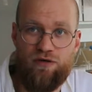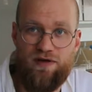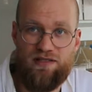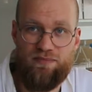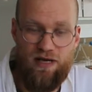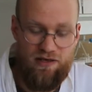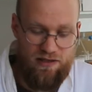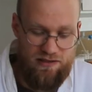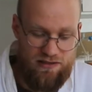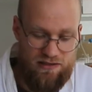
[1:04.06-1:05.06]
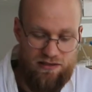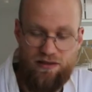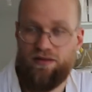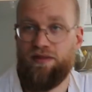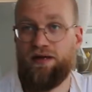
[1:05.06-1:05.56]
of antibiotics,
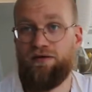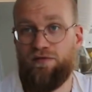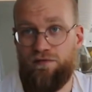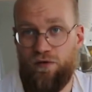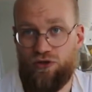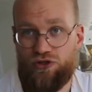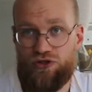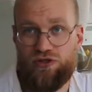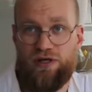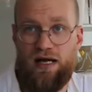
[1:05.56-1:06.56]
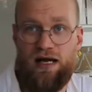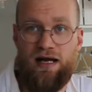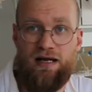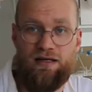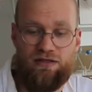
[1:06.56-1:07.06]
then first
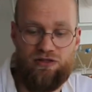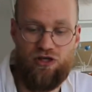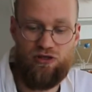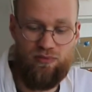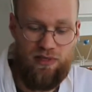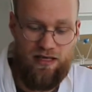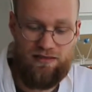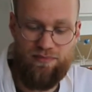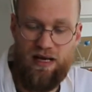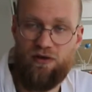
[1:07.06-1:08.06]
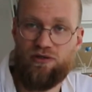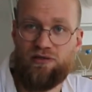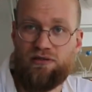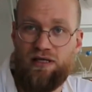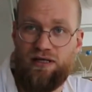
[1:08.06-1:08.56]
I solubilize the powder
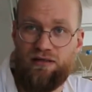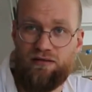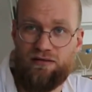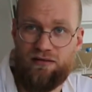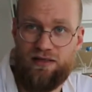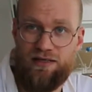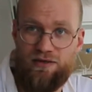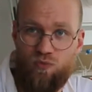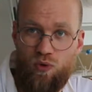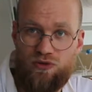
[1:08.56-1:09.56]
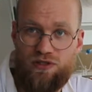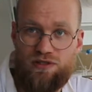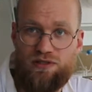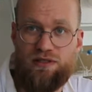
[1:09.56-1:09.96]
in clean water.